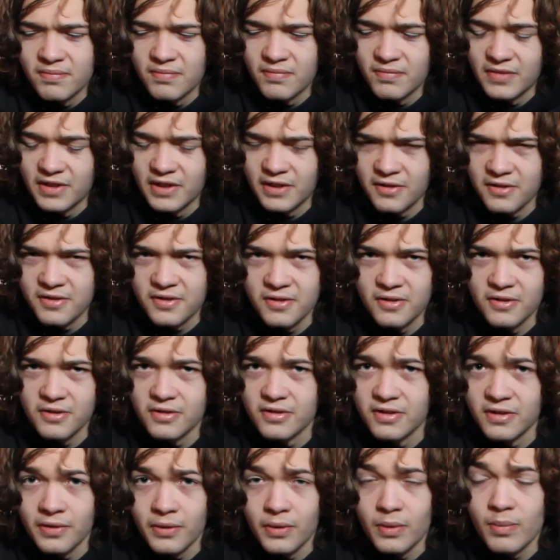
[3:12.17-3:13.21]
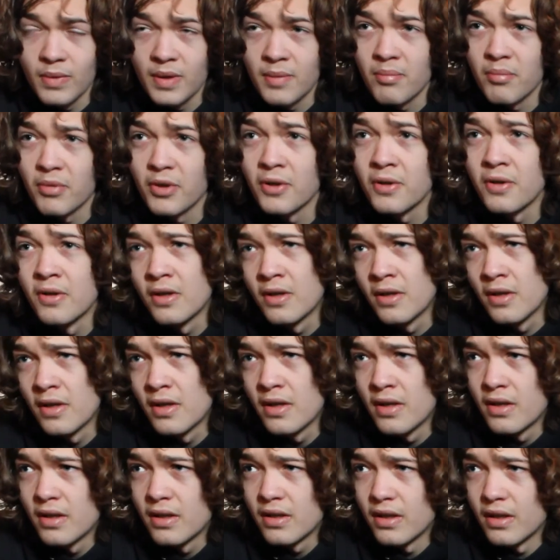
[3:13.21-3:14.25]
near certain you remember
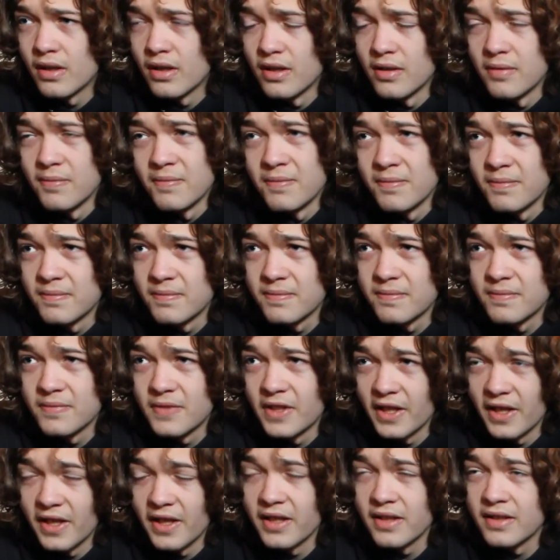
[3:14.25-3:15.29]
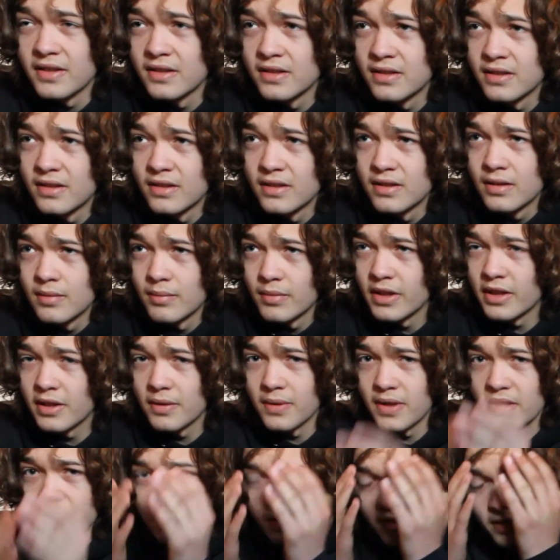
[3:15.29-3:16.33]
that. But
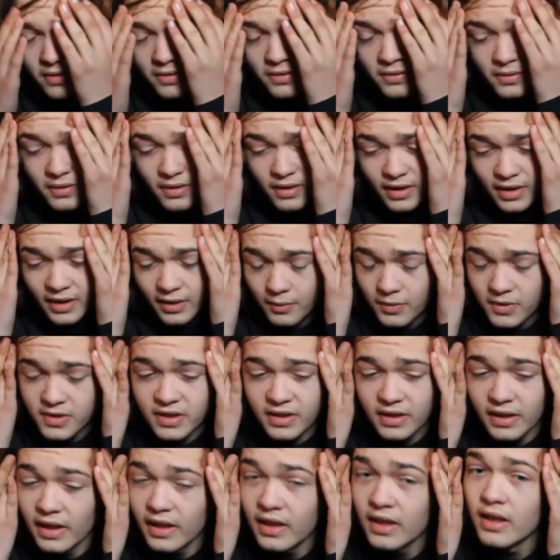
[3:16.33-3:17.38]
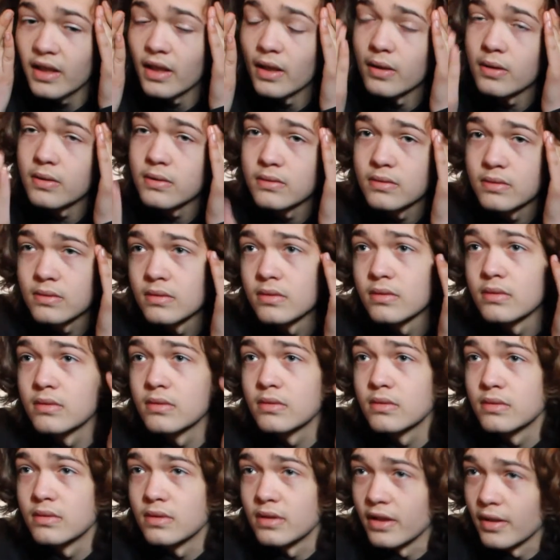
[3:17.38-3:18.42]
anyway, so I wasn't getting out
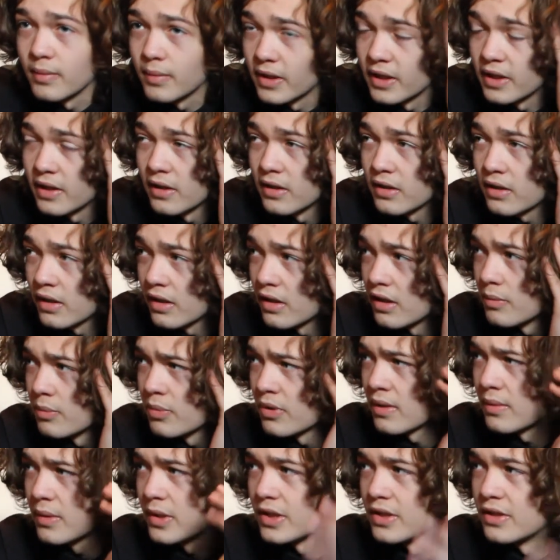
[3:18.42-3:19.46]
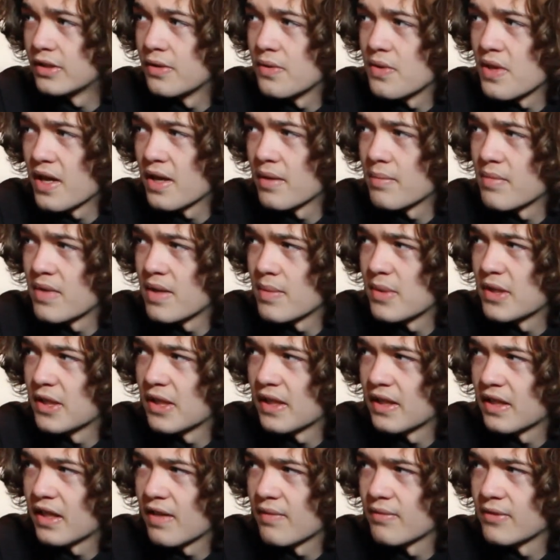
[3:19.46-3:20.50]
to get my hair cut. I'd probably do that maybe
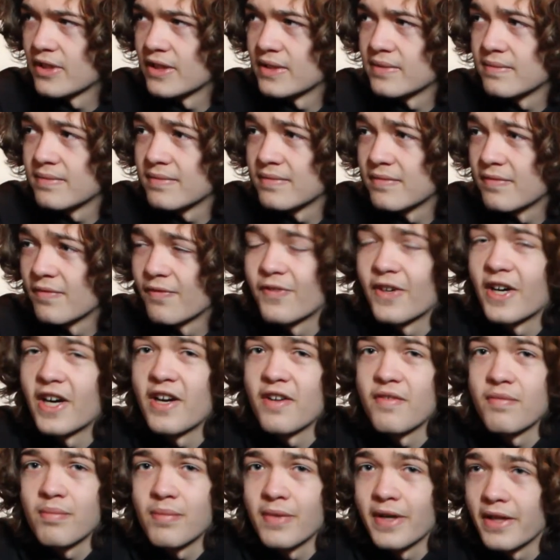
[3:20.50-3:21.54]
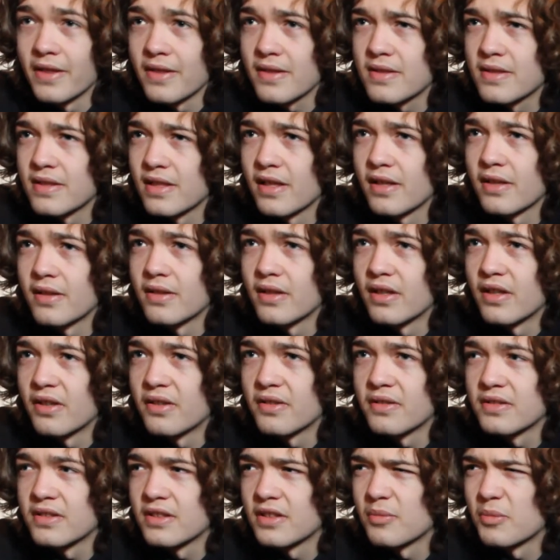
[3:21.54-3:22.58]
like every 5 months, I don't
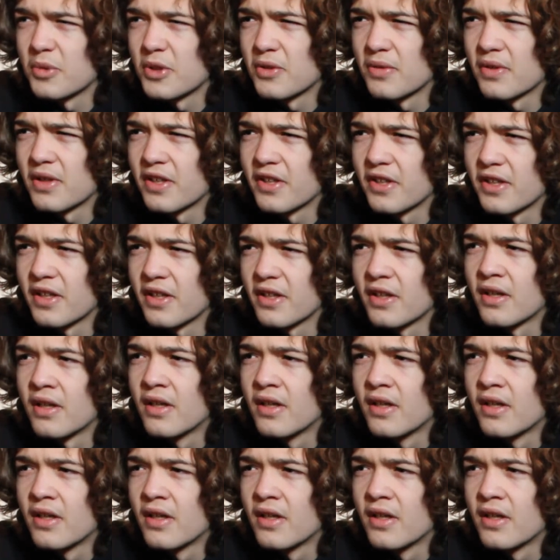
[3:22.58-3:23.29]
know, somewhere around there.